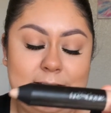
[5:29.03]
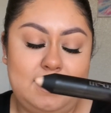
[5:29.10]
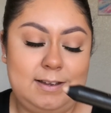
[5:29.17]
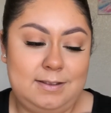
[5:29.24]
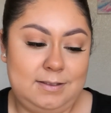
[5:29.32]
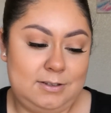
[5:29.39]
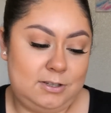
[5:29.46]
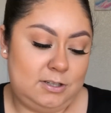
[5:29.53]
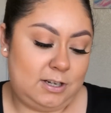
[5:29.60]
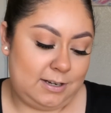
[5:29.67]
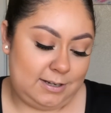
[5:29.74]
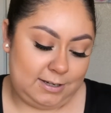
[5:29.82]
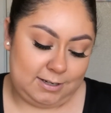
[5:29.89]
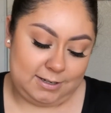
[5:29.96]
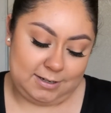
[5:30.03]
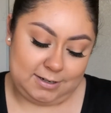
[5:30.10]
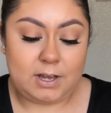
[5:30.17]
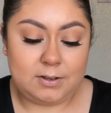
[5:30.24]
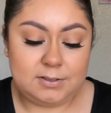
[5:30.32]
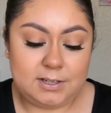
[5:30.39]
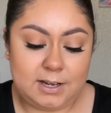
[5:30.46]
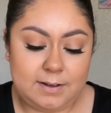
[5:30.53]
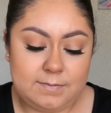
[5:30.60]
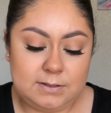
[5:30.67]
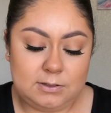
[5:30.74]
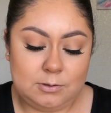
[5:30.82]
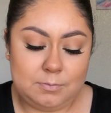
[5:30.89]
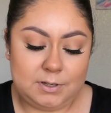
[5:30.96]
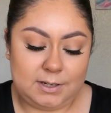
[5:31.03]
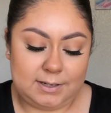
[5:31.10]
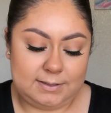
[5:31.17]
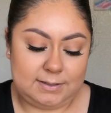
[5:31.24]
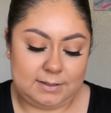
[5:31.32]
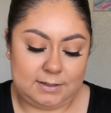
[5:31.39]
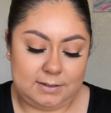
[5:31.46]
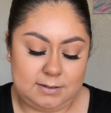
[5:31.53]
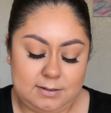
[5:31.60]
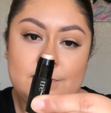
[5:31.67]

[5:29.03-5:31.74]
in the shade Maldives Luminescent.